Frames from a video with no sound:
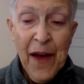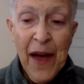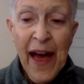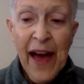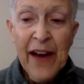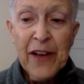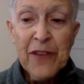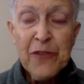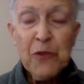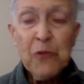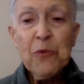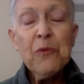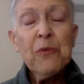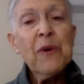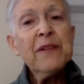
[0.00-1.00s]
However,
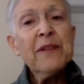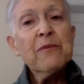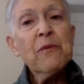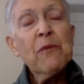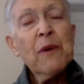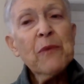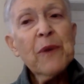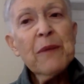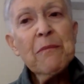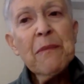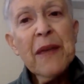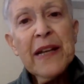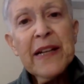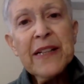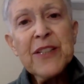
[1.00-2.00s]
when we
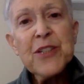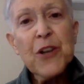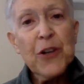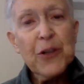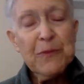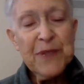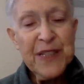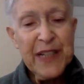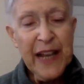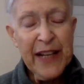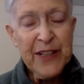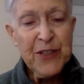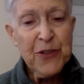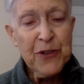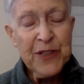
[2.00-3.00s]
meet a
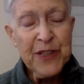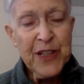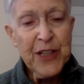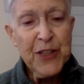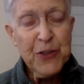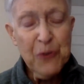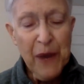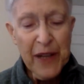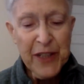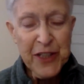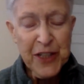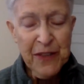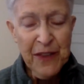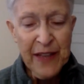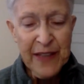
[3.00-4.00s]
circumstance or a
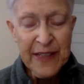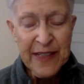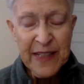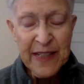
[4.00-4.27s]
situation that